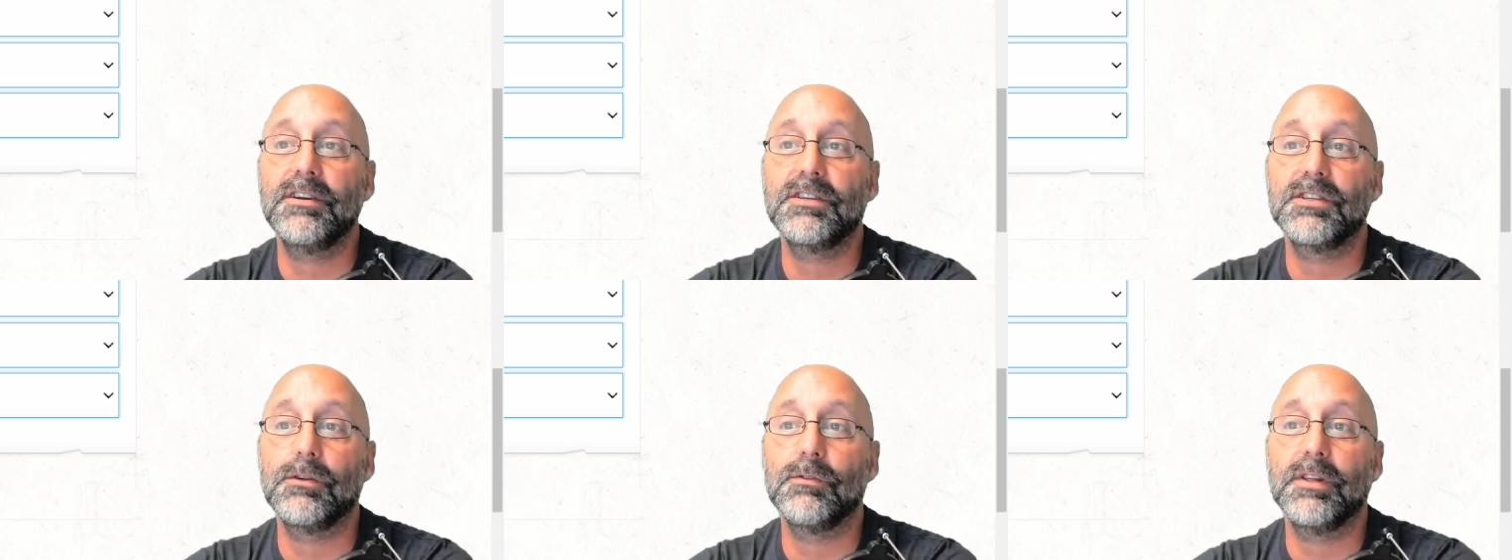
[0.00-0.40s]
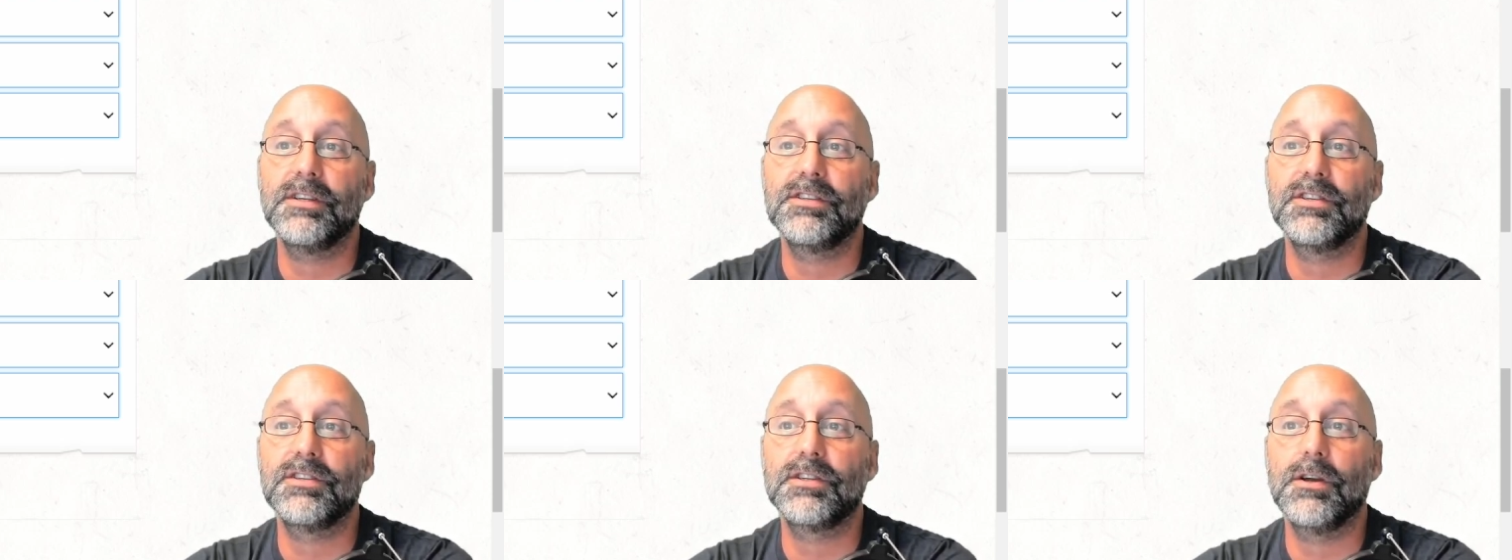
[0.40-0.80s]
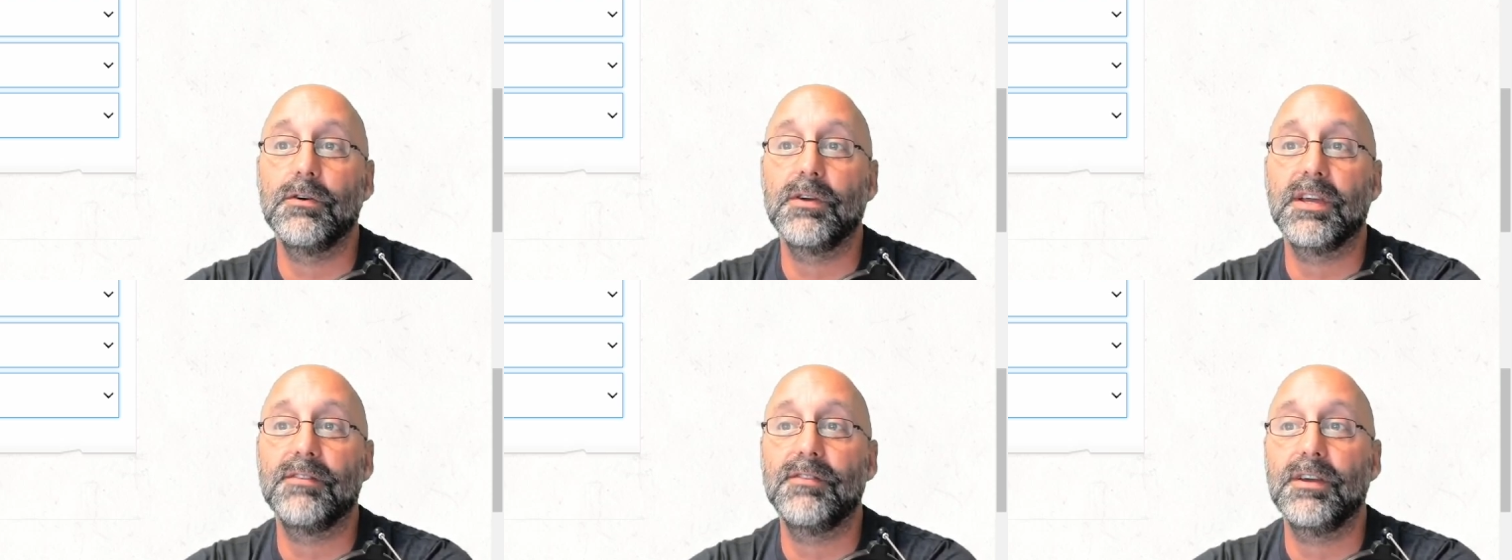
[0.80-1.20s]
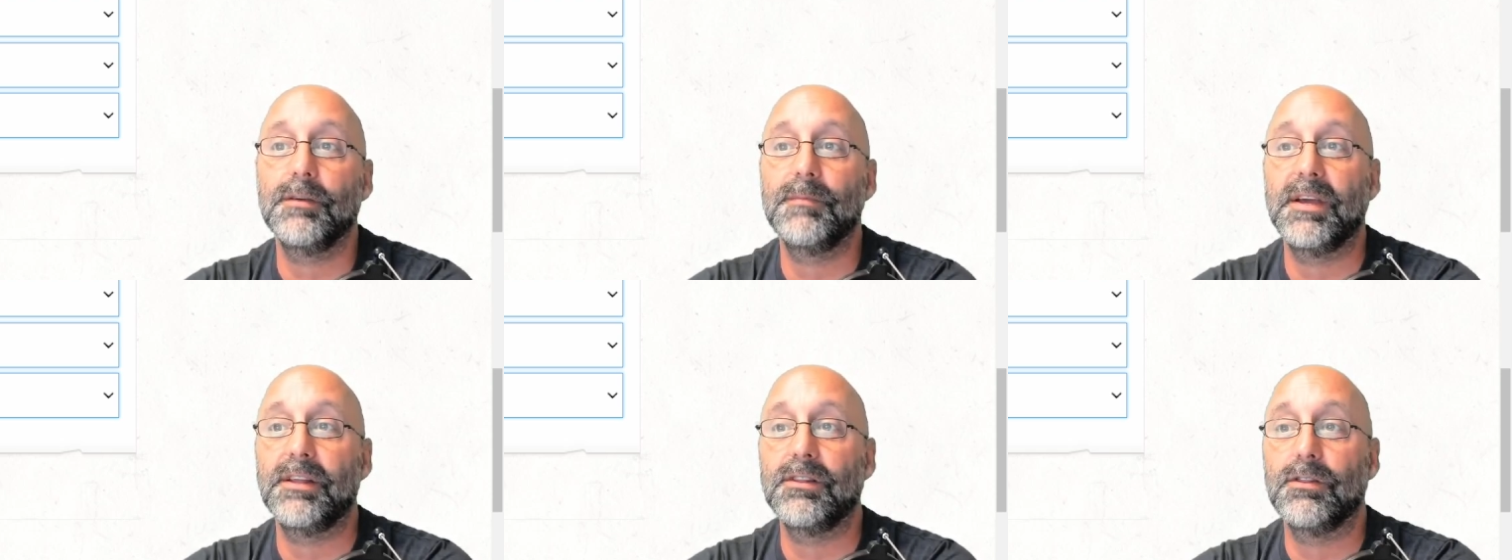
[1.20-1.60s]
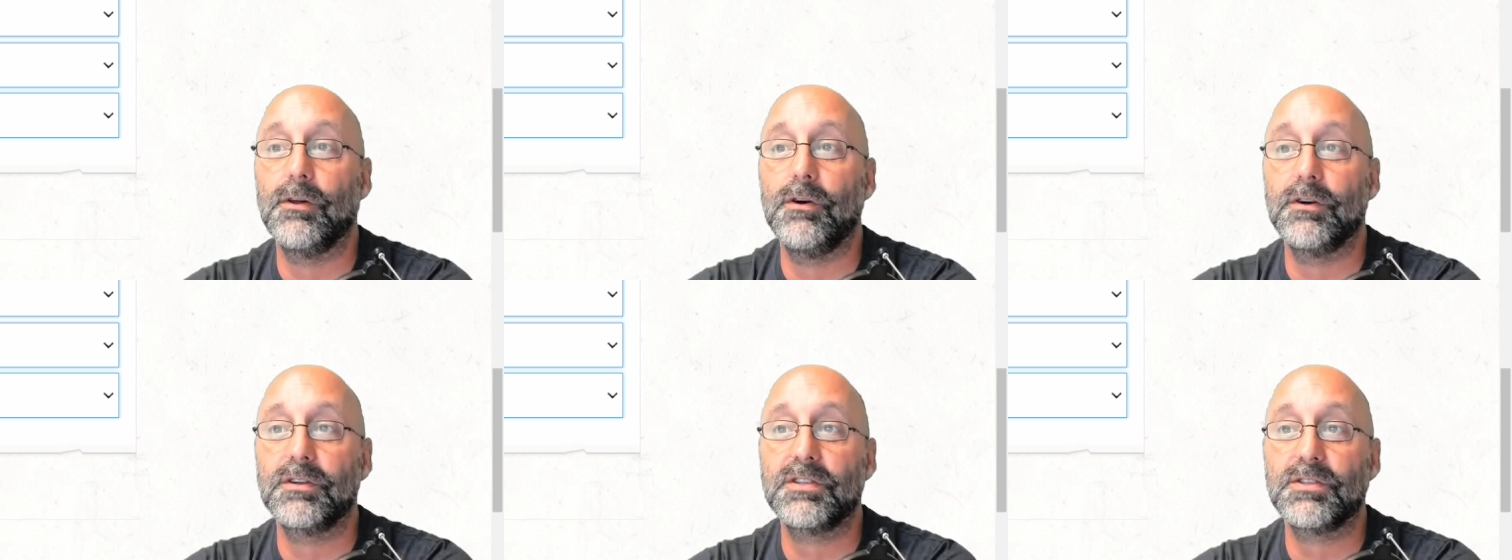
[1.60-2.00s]
so let's just go give him a
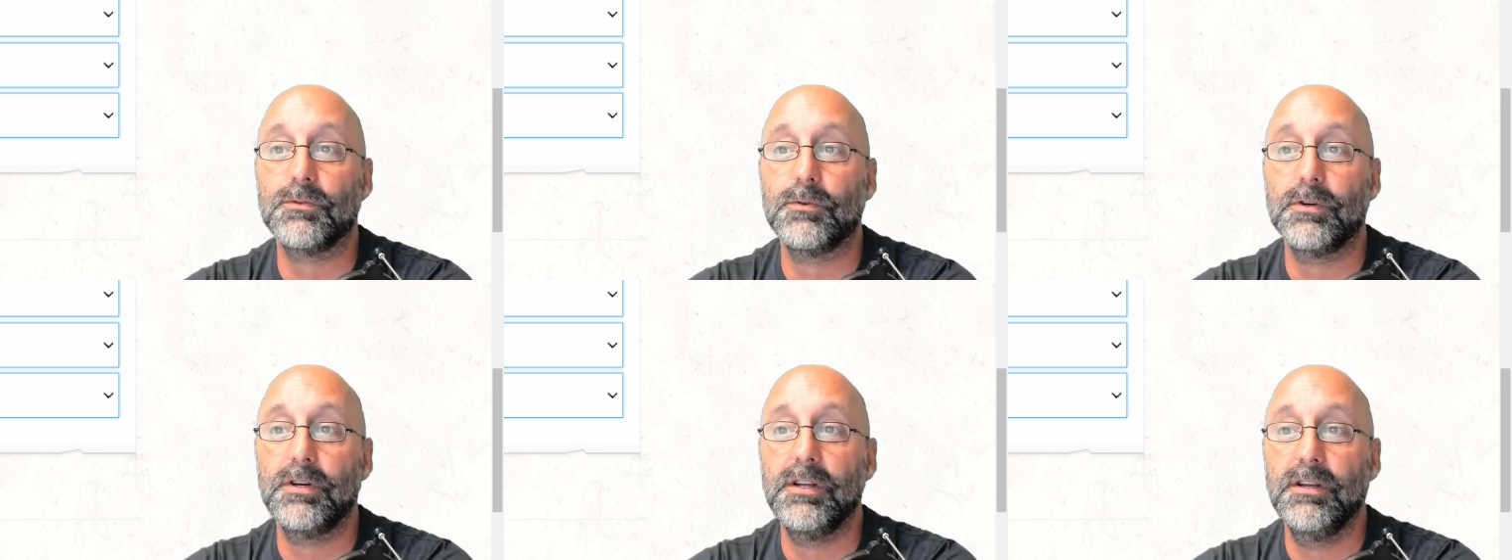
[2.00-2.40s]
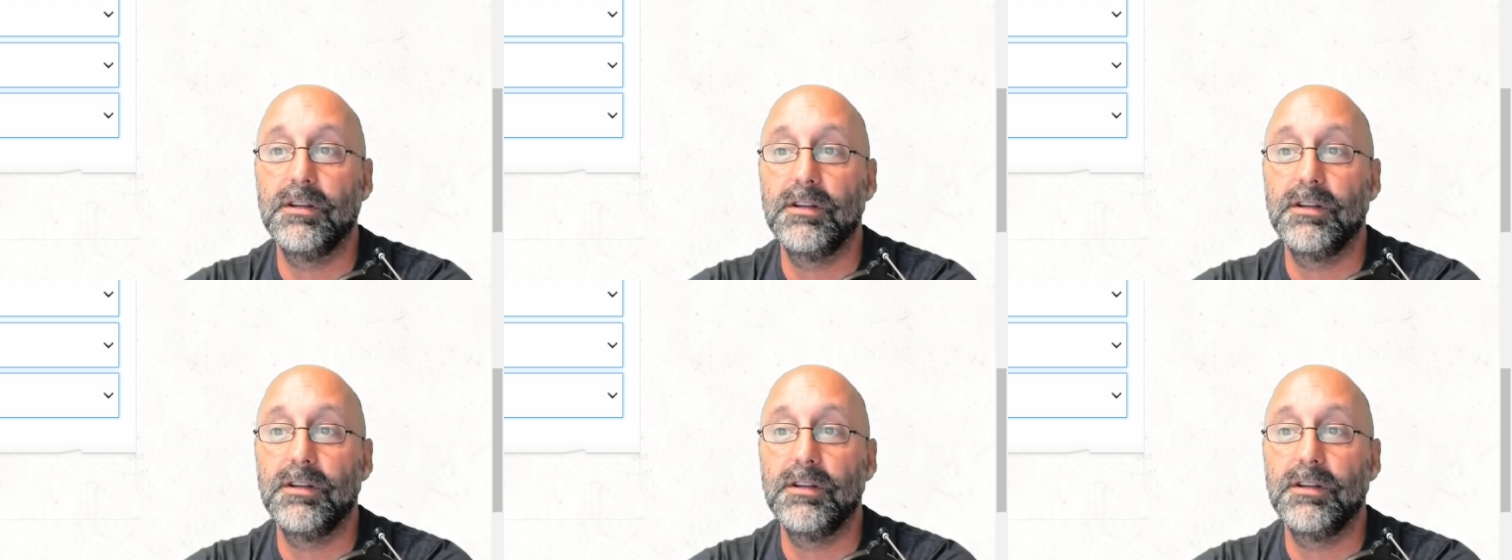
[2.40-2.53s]
long sword,